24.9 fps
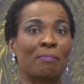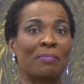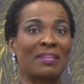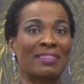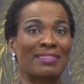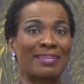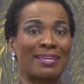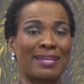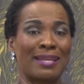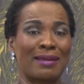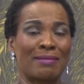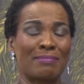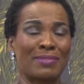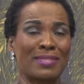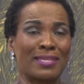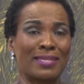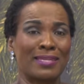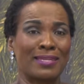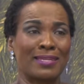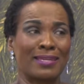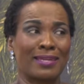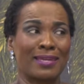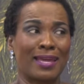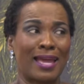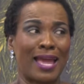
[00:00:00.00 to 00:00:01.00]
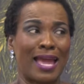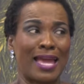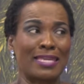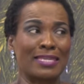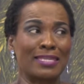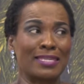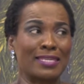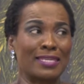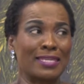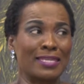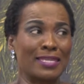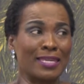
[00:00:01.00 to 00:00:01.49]
But then I'm thinking, a
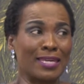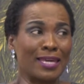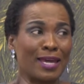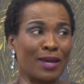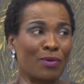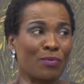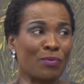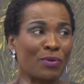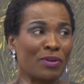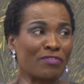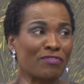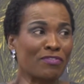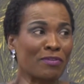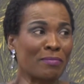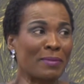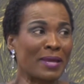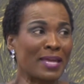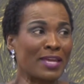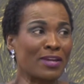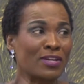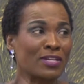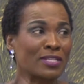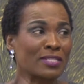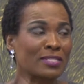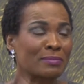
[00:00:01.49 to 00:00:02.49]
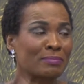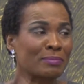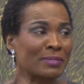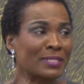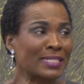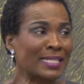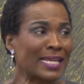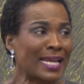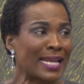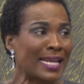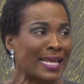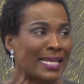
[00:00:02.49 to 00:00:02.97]
year away from my
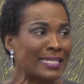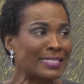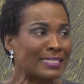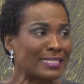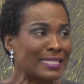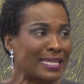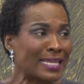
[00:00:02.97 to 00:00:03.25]
husband, can I